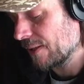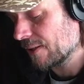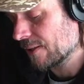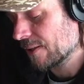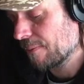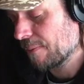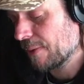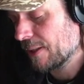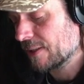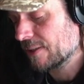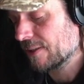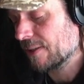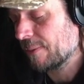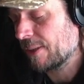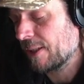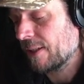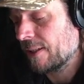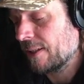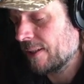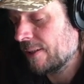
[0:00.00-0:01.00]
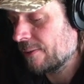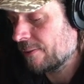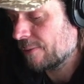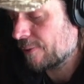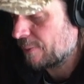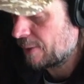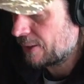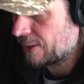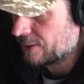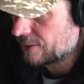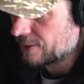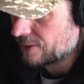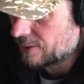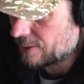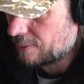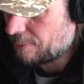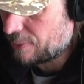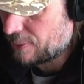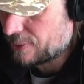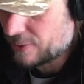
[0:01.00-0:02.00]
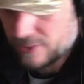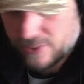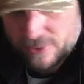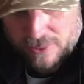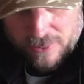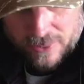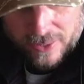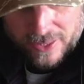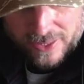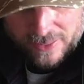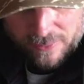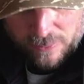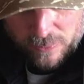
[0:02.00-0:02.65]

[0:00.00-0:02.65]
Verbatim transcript: is, compared to something like the Nils Masters, the body's quite